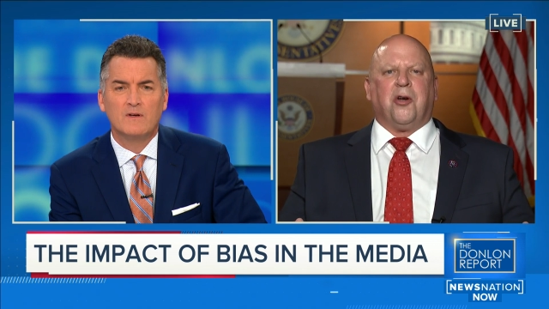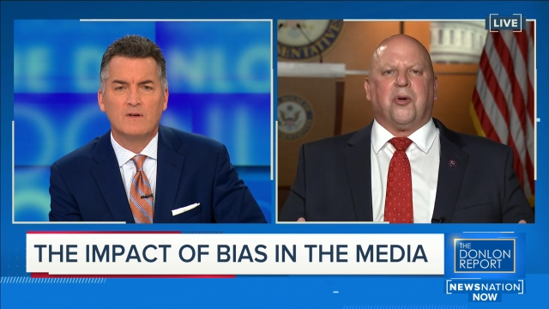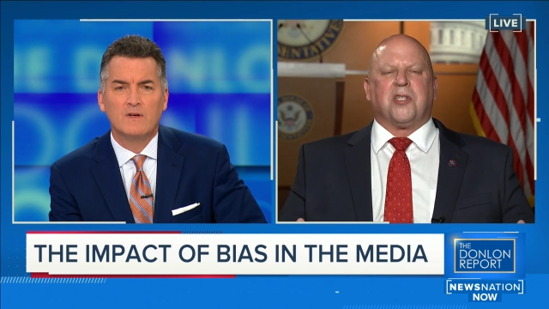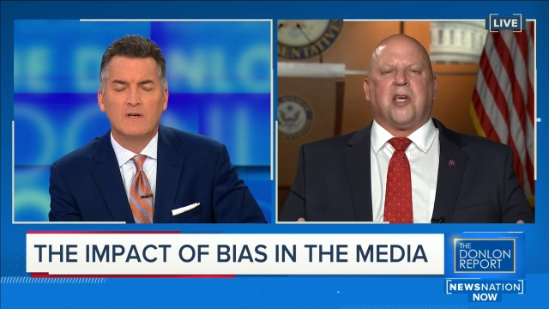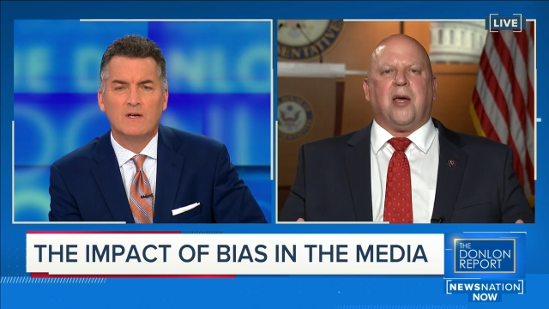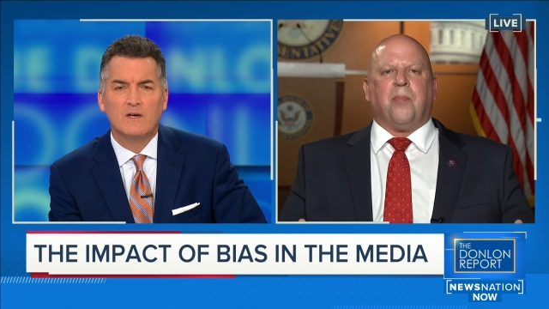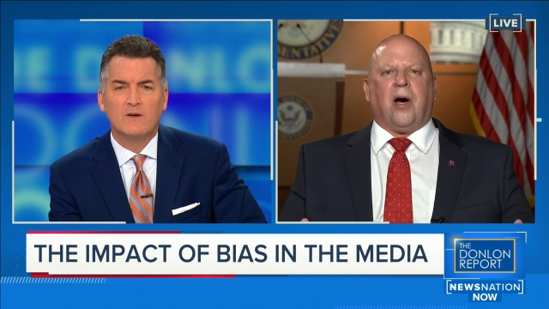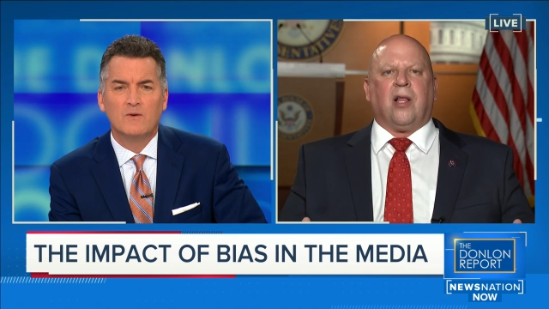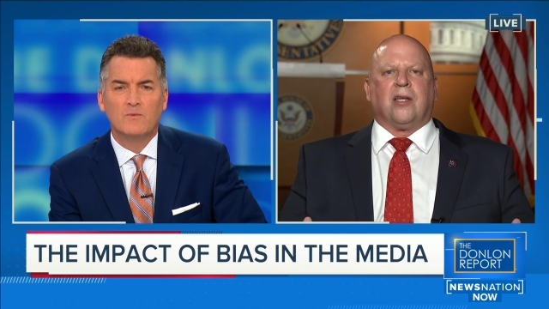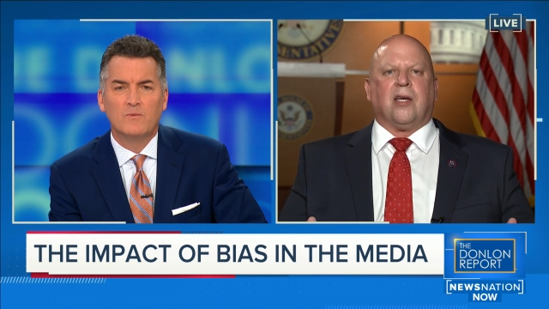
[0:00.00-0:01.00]
Speaker 1: to escape
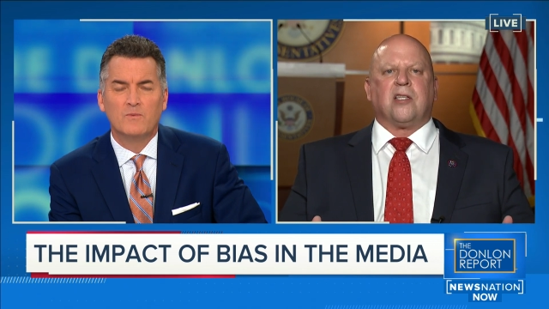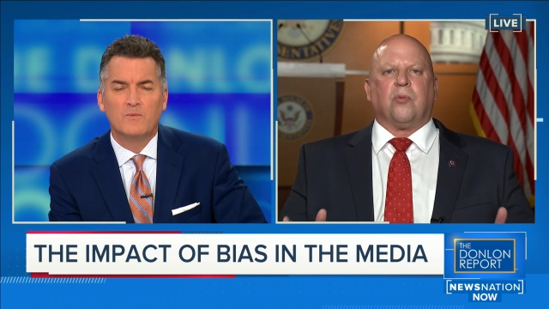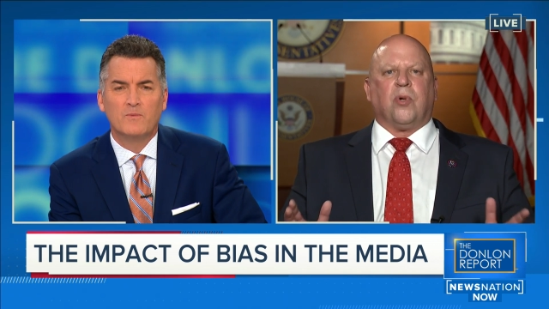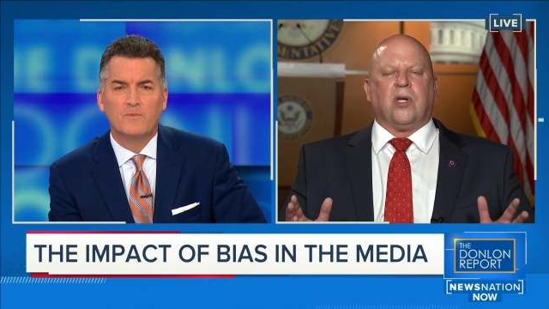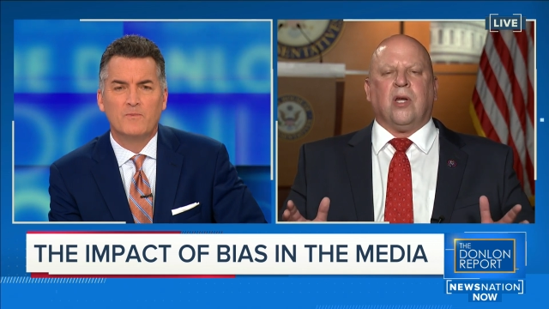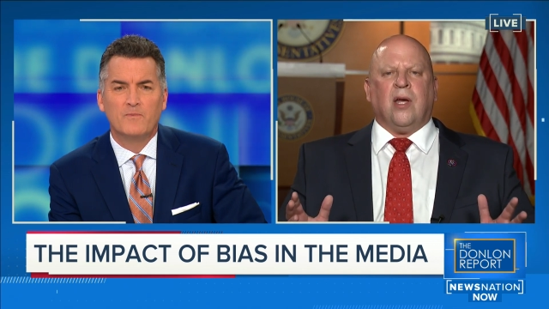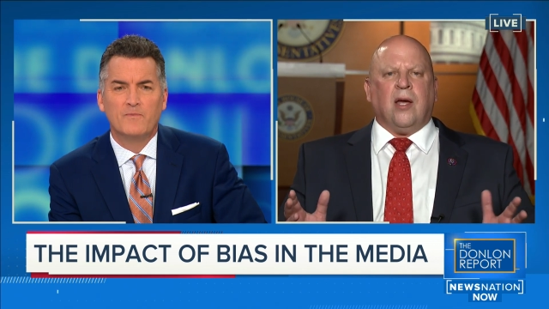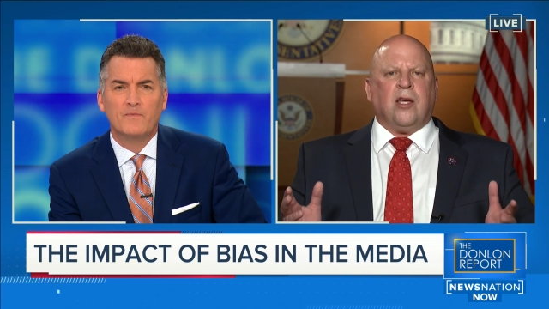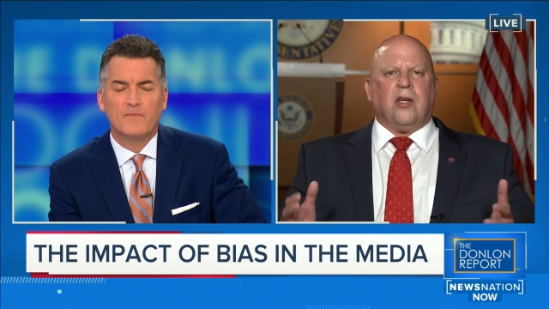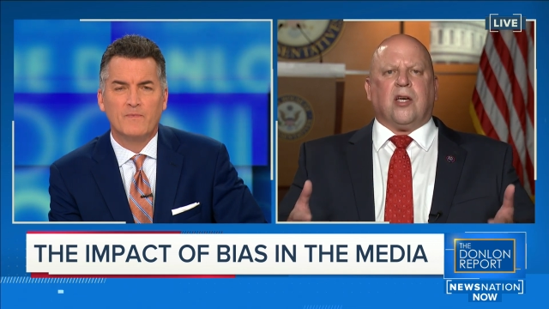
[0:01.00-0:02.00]
politics. And when
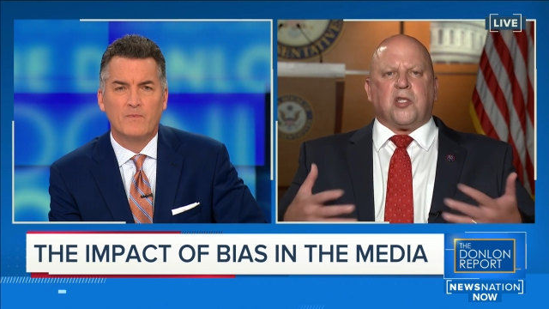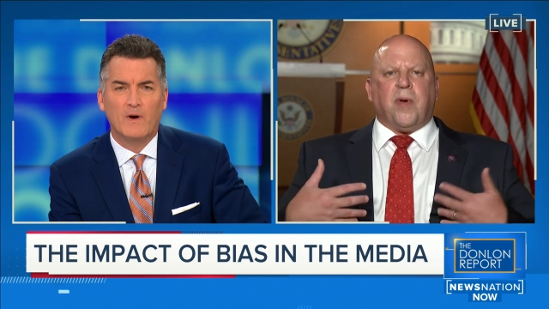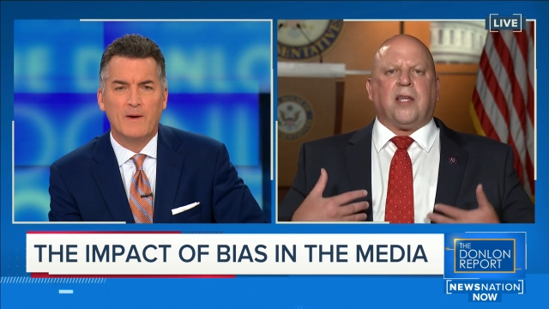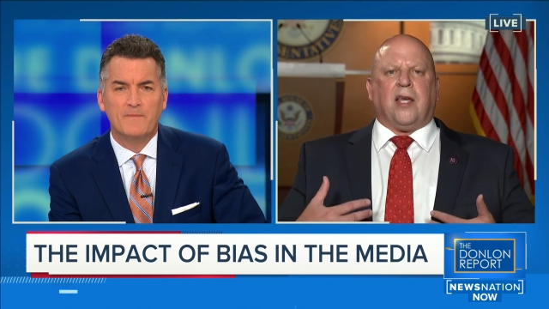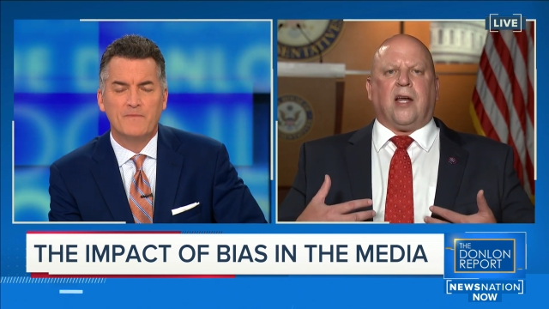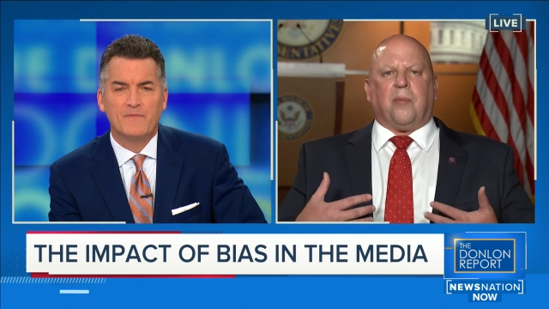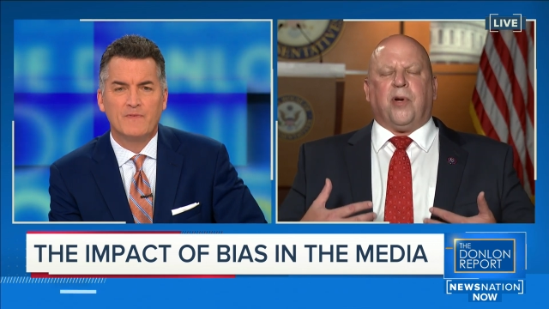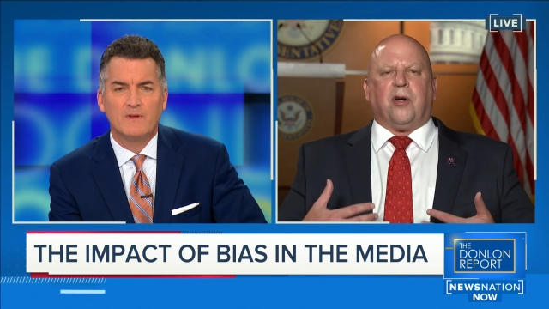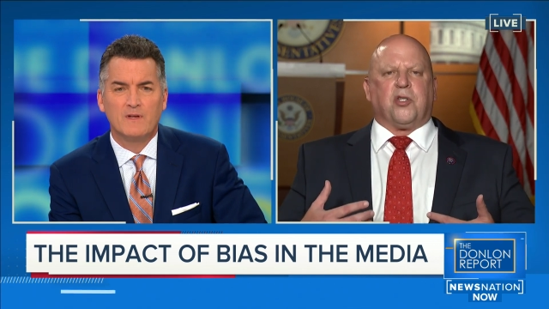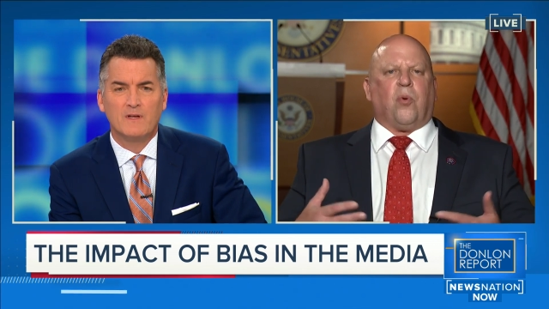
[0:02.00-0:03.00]
you expect that up
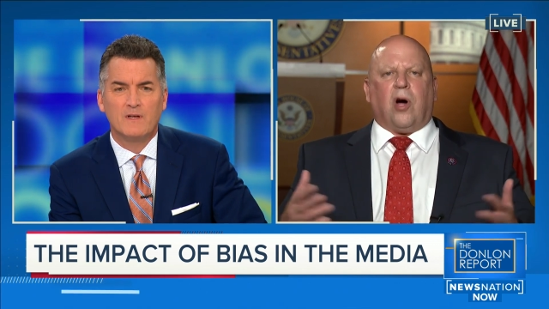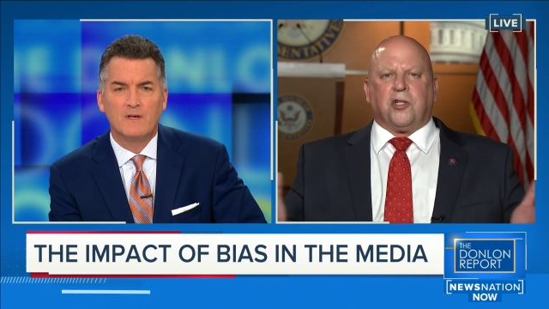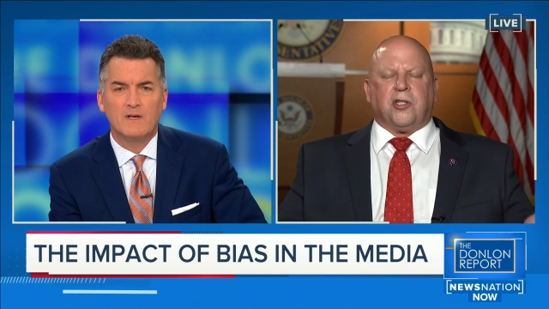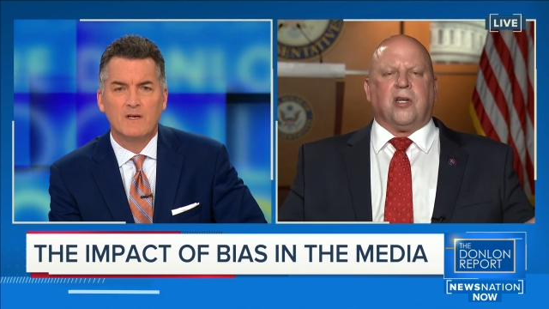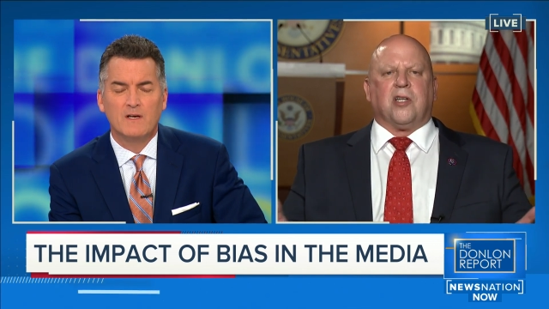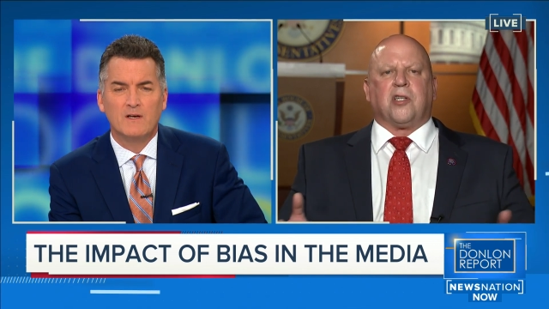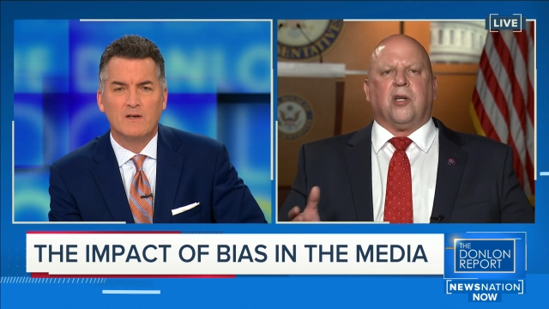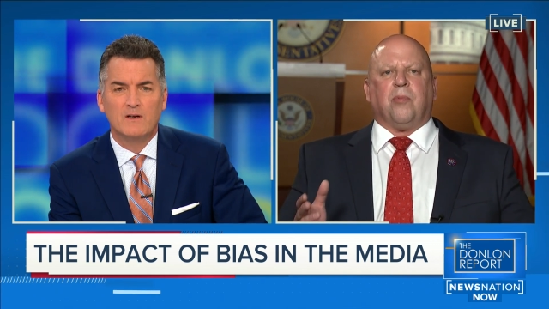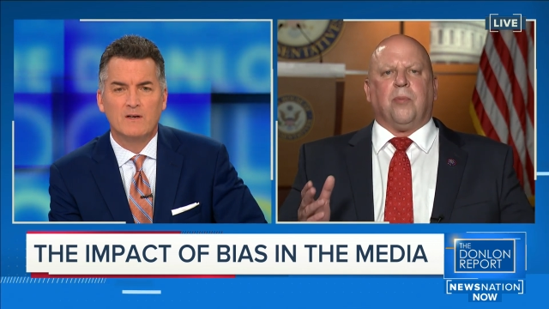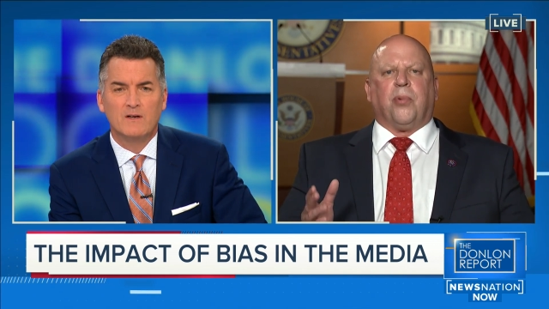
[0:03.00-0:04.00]
here, it's Washington, it's going
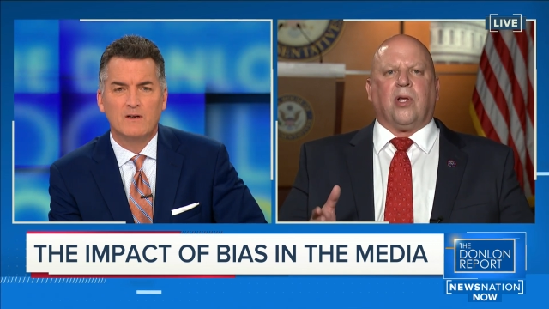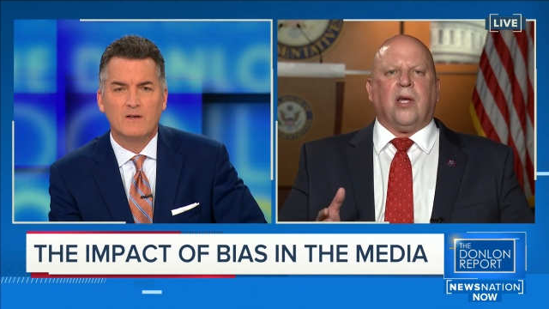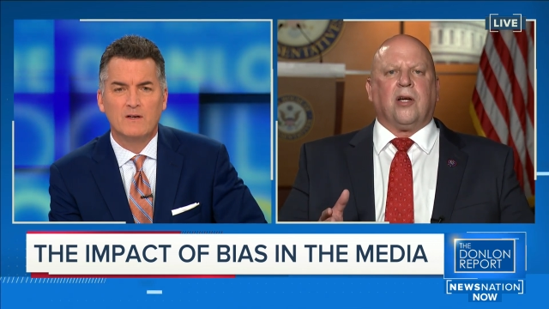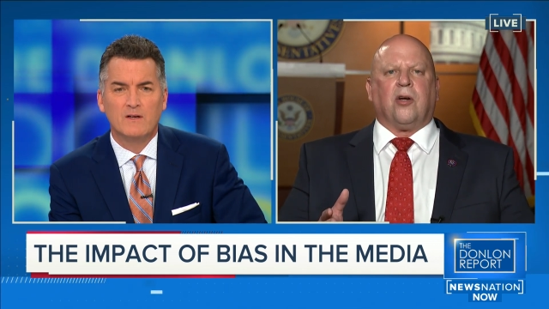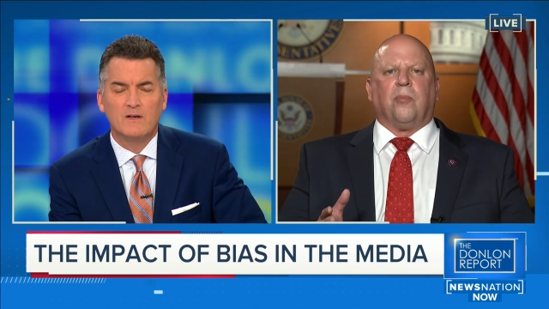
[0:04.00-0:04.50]
to be political.